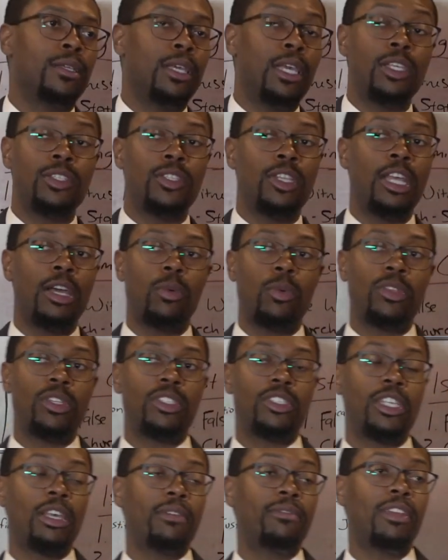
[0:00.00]
Isn't that what
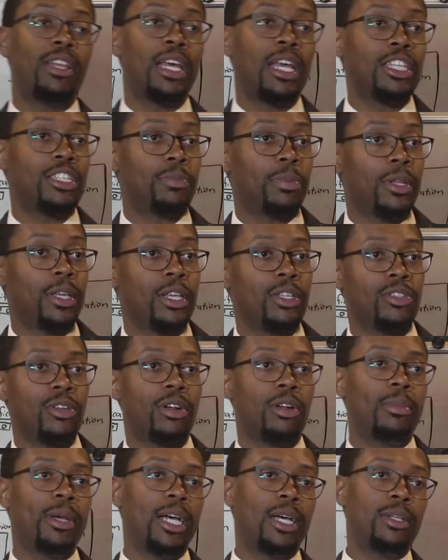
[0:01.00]
the seven last plagues
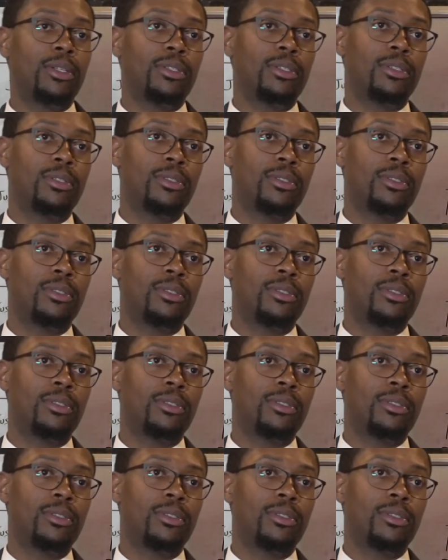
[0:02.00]
are about?